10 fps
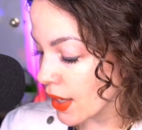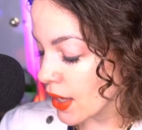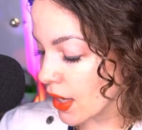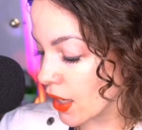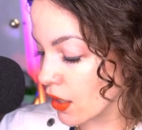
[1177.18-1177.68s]

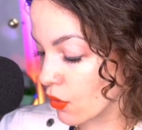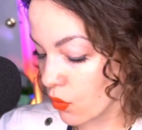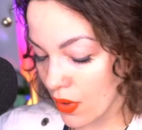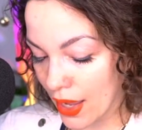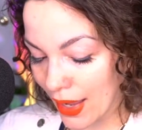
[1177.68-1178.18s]
in a
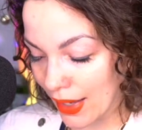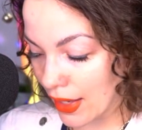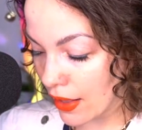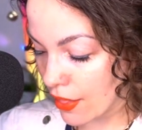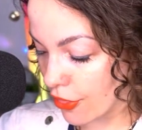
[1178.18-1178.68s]

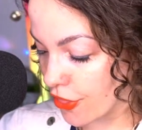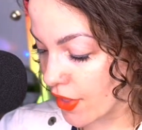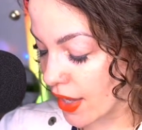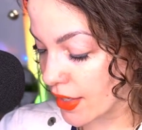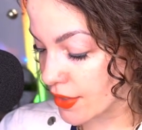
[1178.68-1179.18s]
way
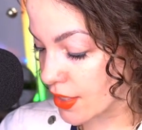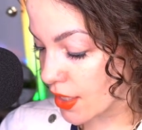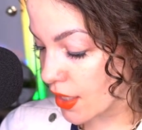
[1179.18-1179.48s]
that,